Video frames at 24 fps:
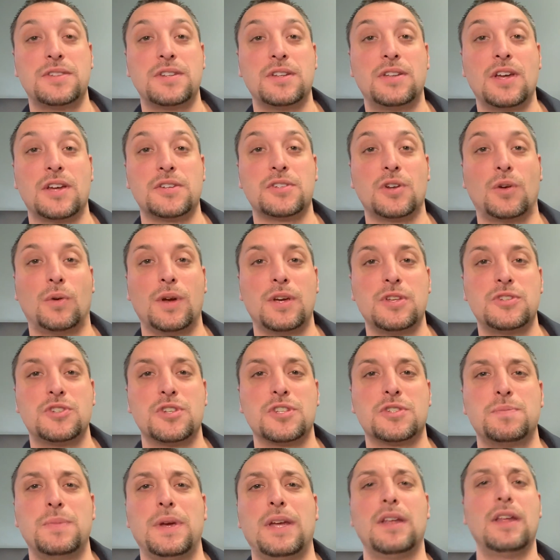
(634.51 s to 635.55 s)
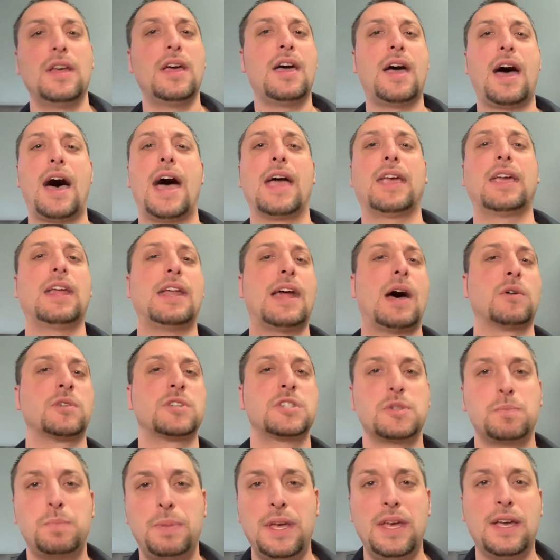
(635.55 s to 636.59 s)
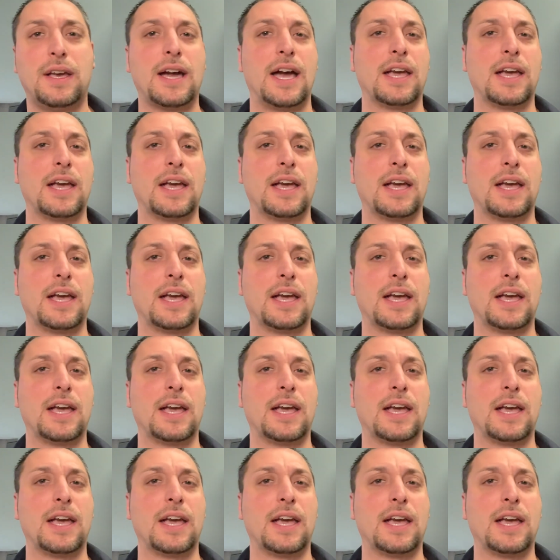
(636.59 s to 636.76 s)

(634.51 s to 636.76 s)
It doesn't always just mean I can outspeak,